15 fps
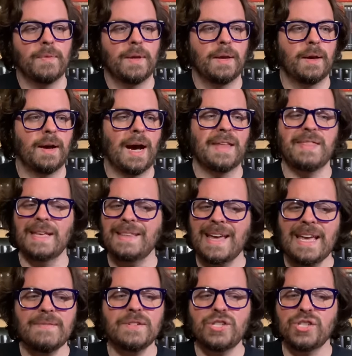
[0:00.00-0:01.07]
I think they
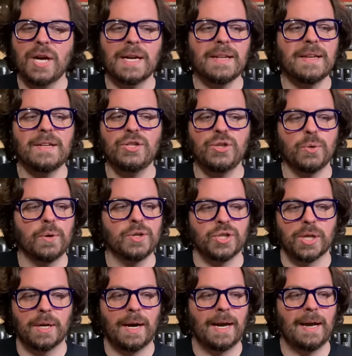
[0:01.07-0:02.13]
even shot it in
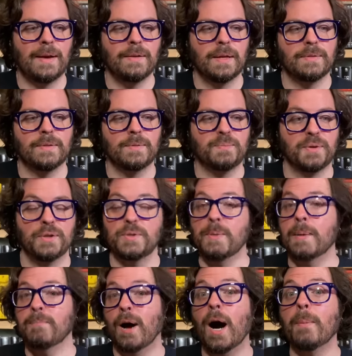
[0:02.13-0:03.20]
Georgia. Produced
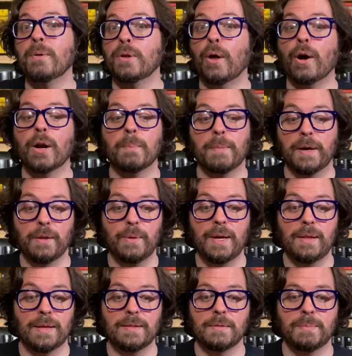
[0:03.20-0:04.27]
by Bob Clark, by the
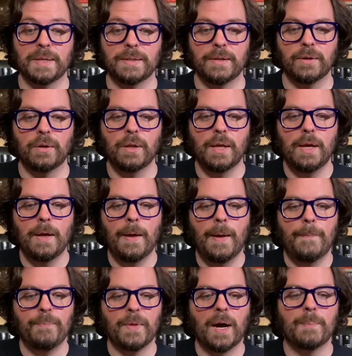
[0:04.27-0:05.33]
way, that's a big deal.
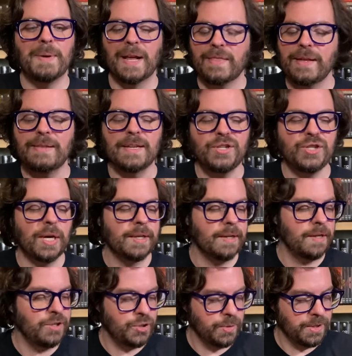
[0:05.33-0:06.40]
But I think they shot it
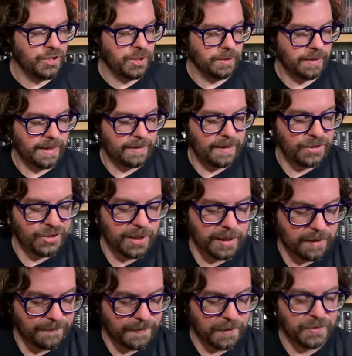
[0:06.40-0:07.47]
in Georgia, like they
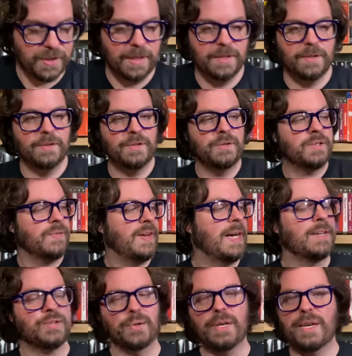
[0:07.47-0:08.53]
shot the first season of Dukes of
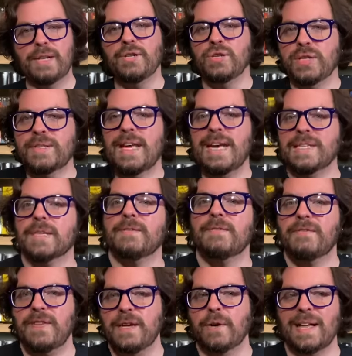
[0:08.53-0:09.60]
Hazzard, and it just has a
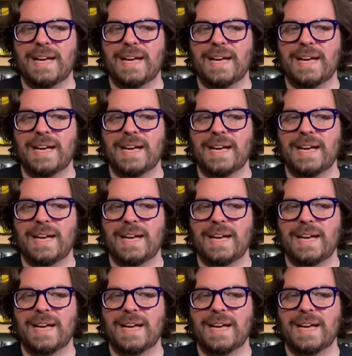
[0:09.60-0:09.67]
feel.